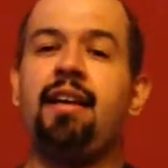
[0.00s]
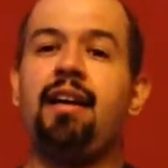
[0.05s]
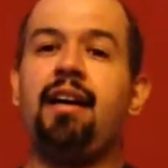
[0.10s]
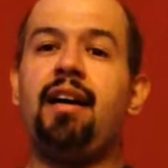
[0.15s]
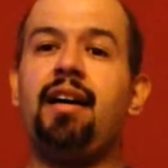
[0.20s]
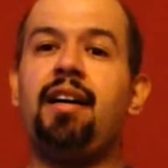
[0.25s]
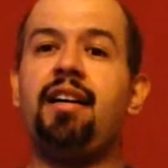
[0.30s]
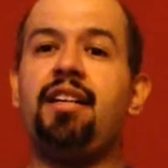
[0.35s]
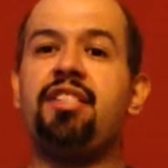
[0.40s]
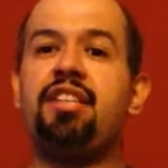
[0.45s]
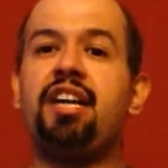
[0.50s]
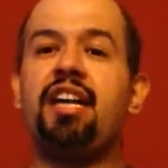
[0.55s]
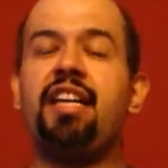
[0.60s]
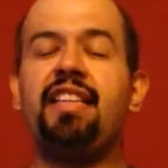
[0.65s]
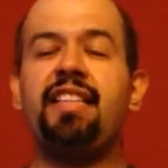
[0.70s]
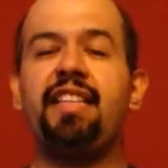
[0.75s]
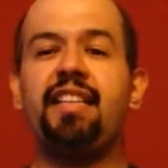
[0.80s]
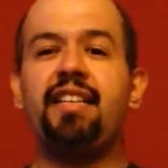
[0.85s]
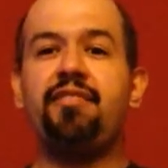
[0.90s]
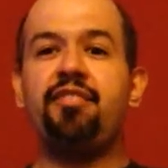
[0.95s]
John
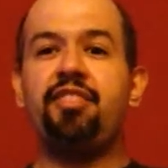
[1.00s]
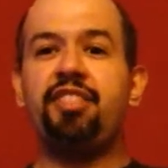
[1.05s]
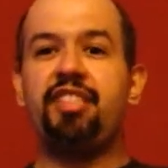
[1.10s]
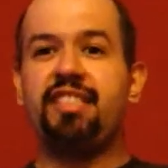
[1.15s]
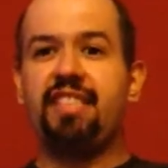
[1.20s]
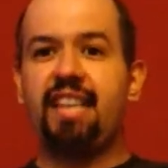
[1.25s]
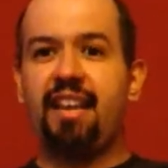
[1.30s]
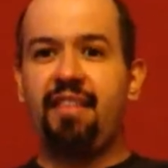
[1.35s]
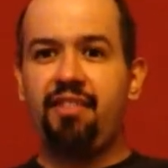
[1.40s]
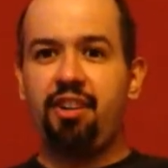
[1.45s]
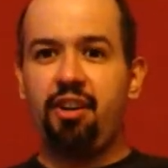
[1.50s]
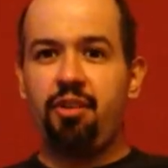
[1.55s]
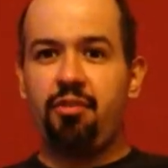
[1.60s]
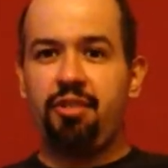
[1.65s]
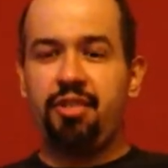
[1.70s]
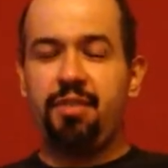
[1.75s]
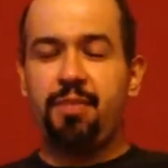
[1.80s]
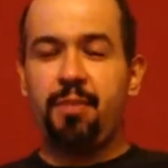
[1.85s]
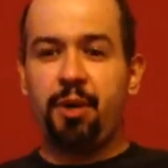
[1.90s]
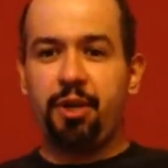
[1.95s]
Cena versus Kevin
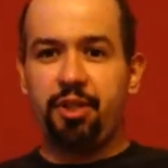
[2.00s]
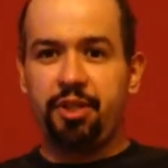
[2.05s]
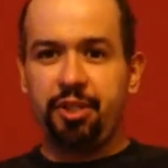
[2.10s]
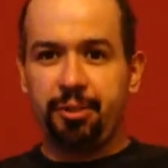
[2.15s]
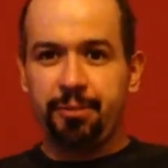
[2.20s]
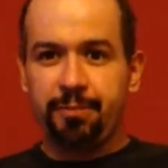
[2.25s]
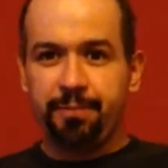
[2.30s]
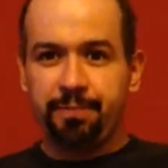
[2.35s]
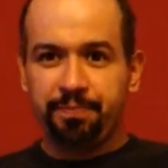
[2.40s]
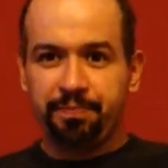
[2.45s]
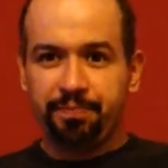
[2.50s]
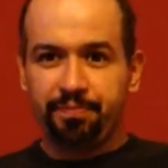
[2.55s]
Owens Part 2.